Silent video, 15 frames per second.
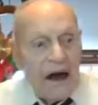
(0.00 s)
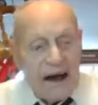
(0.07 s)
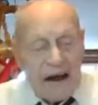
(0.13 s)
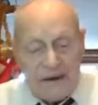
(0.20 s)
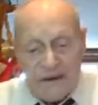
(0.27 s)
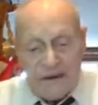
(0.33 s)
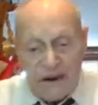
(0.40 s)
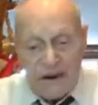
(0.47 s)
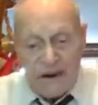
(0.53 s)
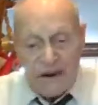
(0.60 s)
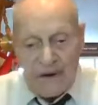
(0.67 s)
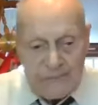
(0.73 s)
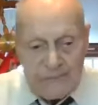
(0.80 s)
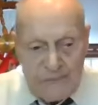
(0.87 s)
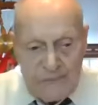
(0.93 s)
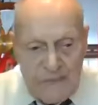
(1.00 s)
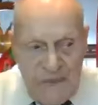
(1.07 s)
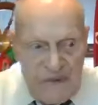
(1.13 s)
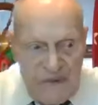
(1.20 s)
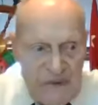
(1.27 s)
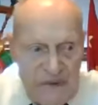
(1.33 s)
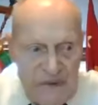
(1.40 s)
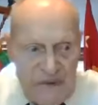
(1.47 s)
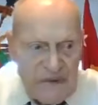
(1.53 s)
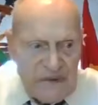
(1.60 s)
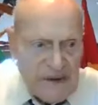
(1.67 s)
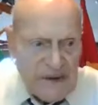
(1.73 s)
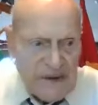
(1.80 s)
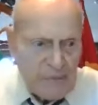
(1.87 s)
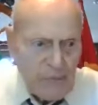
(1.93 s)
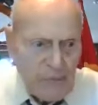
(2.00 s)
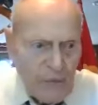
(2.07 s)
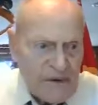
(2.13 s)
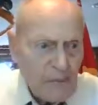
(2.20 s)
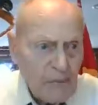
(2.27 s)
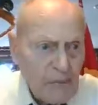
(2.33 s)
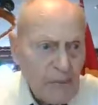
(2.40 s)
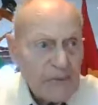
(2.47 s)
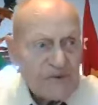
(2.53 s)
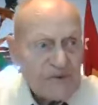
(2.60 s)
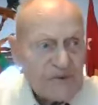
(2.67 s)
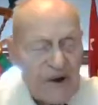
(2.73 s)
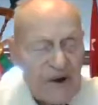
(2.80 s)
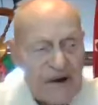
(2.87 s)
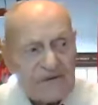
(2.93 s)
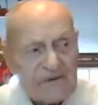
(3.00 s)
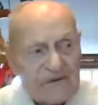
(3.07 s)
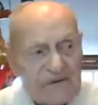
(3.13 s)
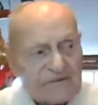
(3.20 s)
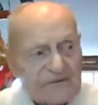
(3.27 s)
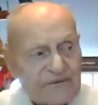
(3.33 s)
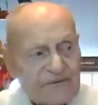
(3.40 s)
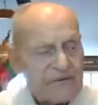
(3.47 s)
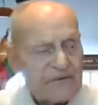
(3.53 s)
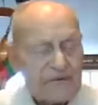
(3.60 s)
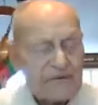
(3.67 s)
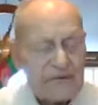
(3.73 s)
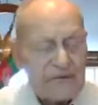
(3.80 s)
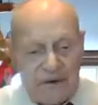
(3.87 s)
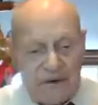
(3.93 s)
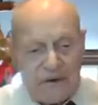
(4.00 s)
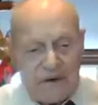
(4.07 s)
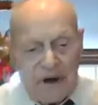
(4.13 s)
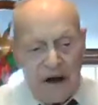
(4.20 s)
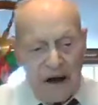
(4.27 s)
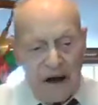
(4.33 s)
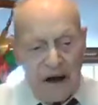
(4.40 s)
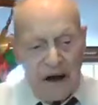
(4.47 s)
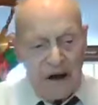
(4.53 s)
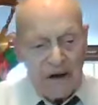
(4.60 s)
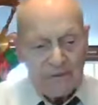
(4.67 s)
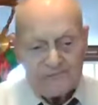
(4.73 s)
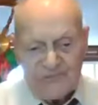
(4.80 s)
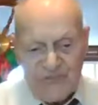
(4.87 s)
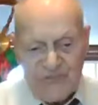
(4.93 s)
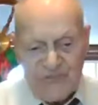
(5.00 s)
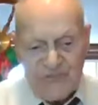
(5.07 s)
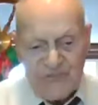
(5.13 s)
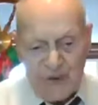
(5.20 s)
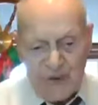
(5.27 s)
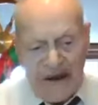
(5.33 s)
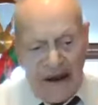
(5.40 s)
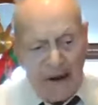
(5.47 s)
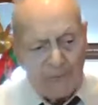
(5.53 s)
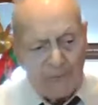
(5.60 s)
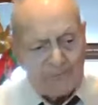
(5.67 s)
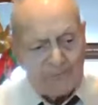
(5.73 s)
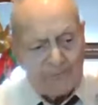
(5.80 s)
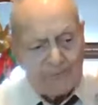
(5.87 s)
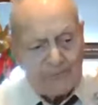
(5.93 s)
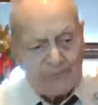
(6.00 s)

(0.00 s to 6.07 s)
and they wanted a representative from the camp,